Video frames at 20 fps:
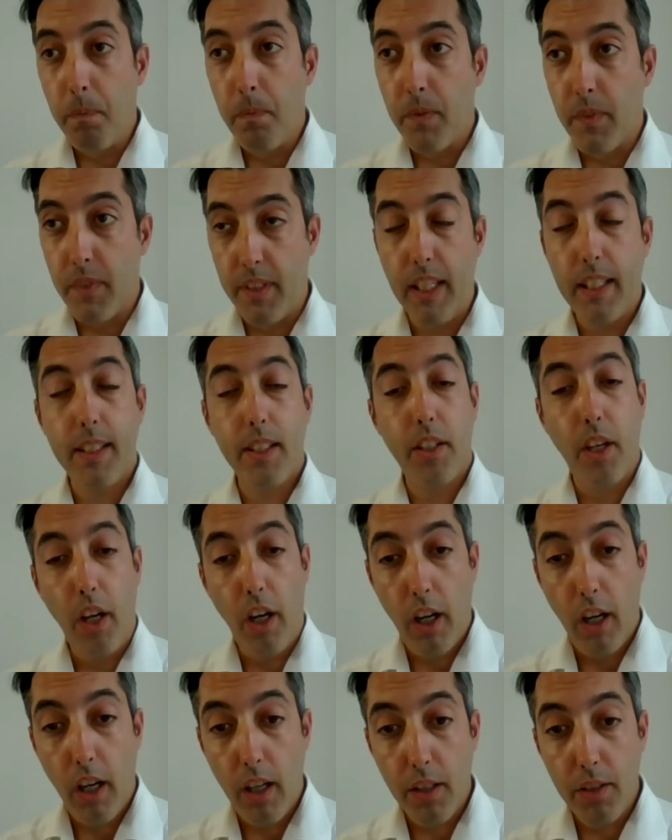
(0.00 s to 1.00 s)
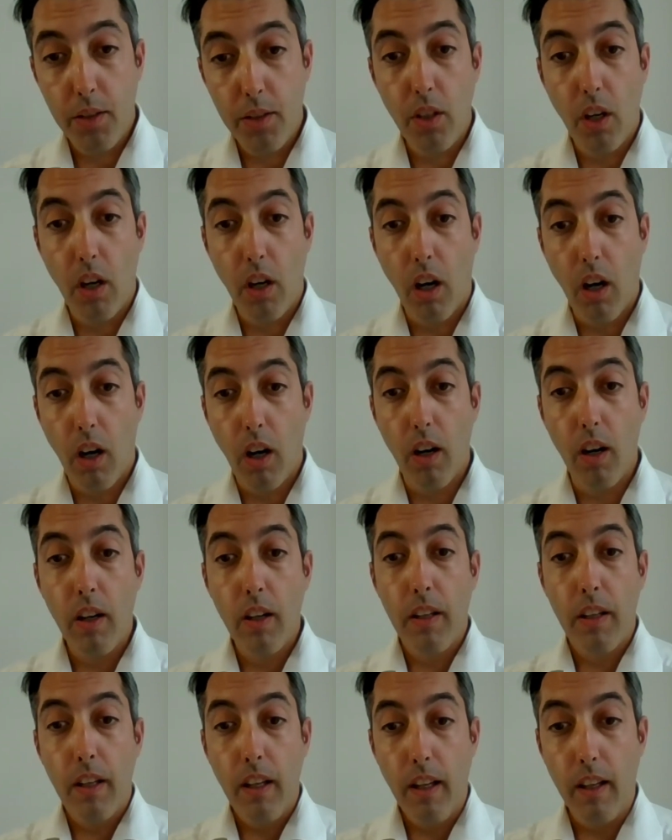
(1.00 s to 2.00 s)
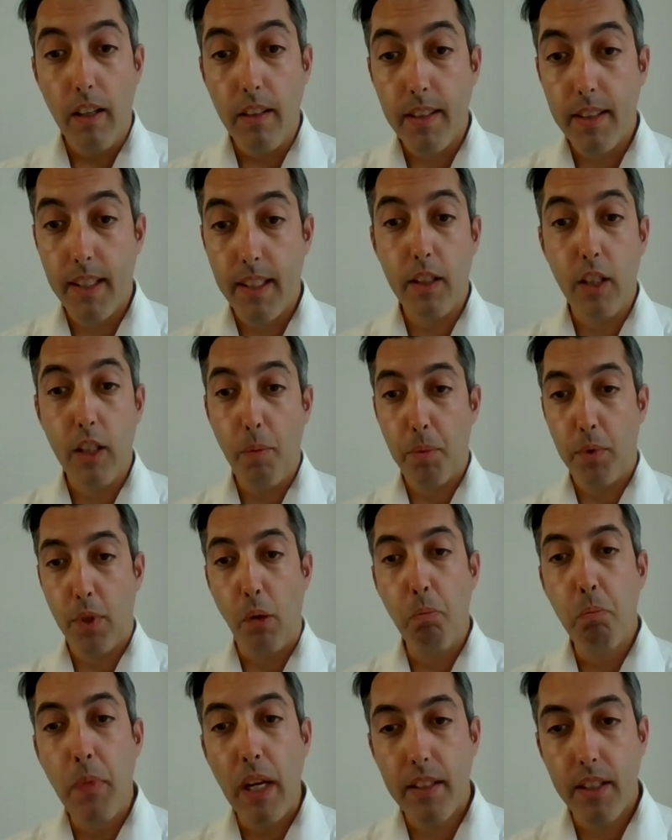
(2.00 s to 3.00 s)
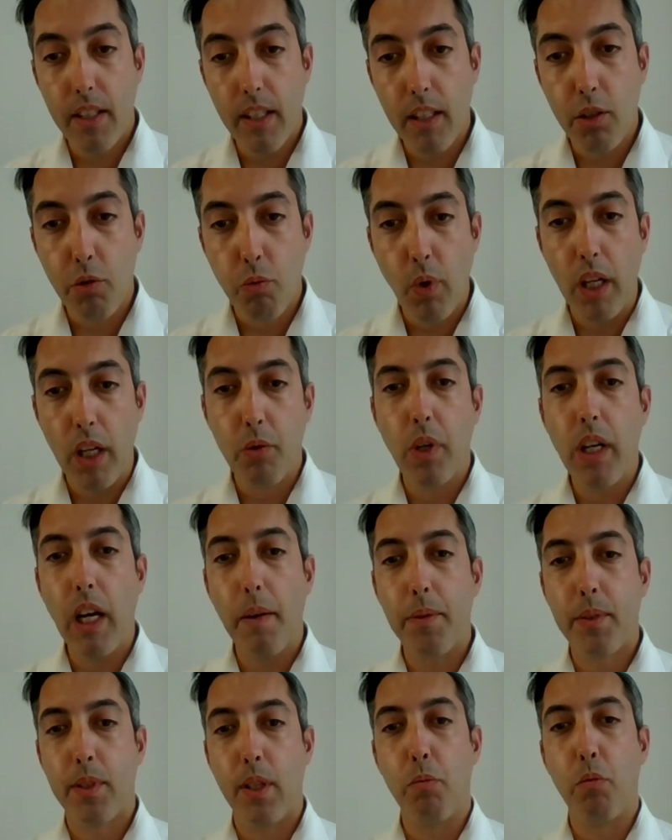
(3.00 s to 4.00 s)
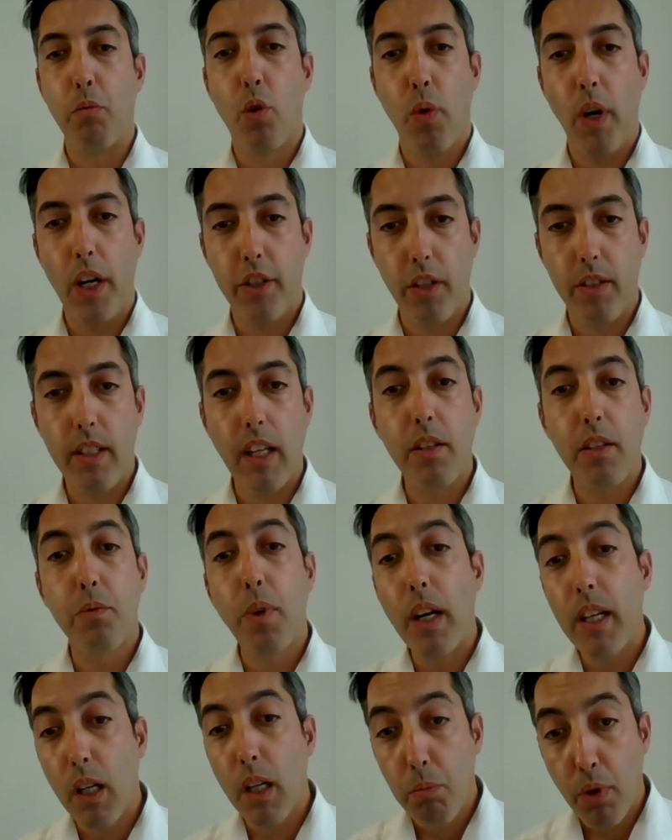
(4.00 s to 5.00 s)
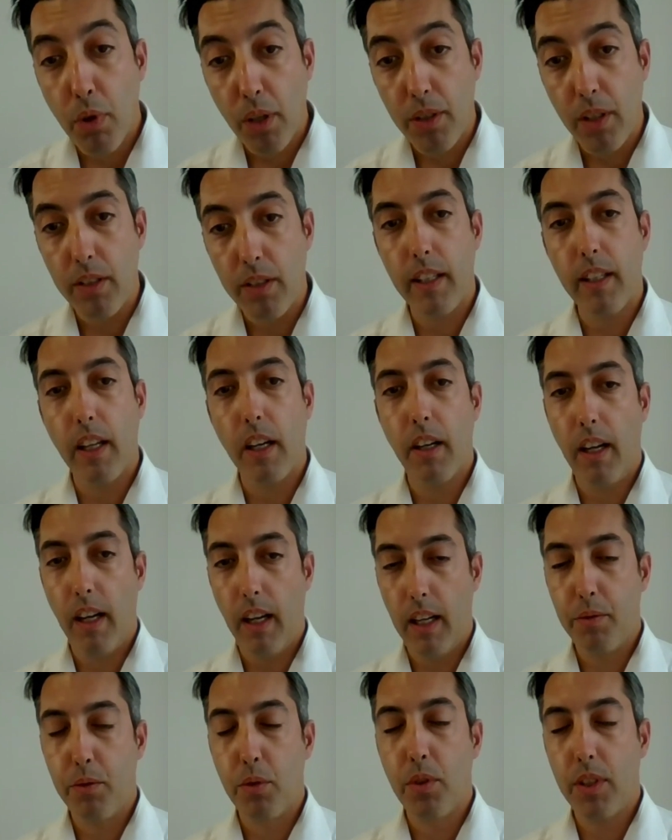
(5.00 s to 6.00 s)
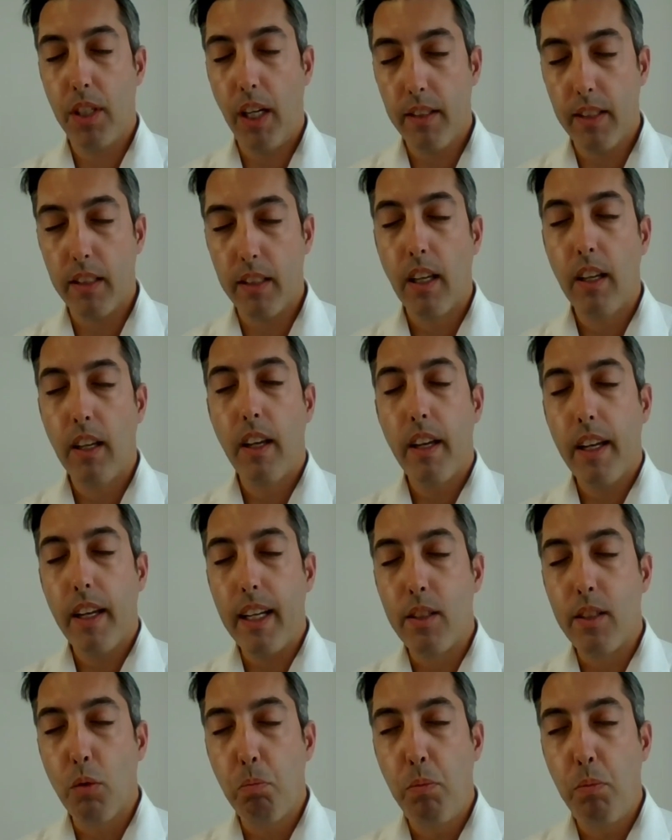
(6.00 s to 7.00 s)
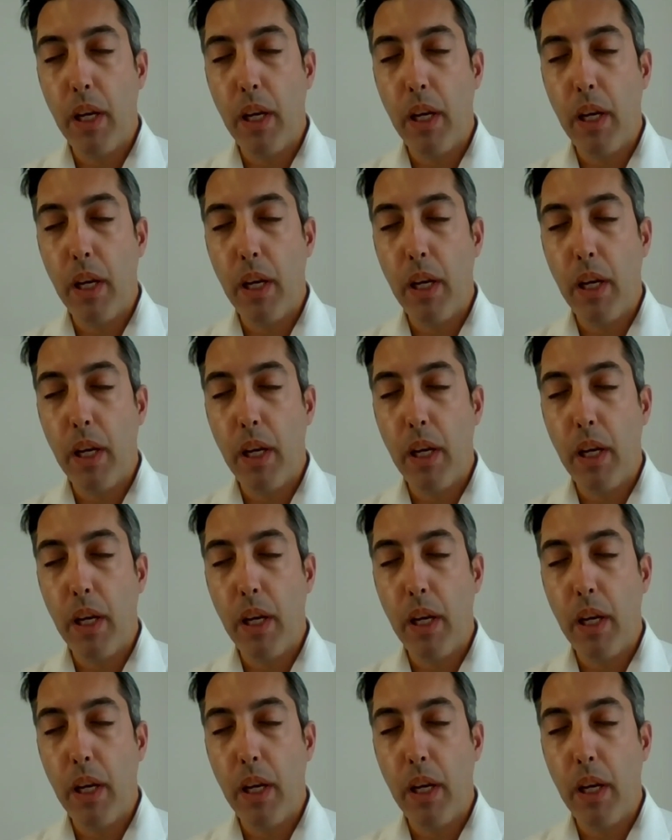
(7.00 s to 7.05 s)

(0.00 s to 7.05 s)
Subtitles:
discuss or set up some meetings when we have some questions. That's very important. And I have to say that it's the